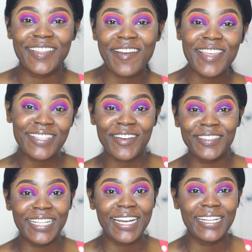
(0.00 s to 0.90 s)
now that's all
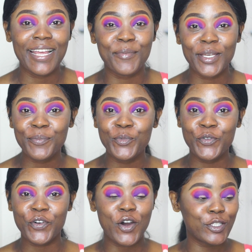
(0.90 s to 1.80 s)
done, I'm gonna
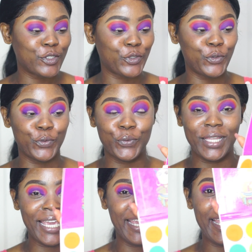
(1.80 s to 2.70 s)
move on to
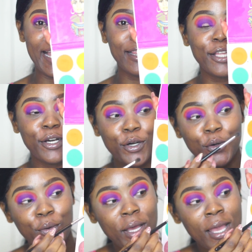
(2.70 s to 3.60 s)
the
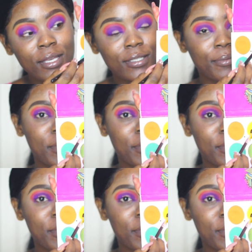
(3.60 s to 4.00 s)
yellow. So I'm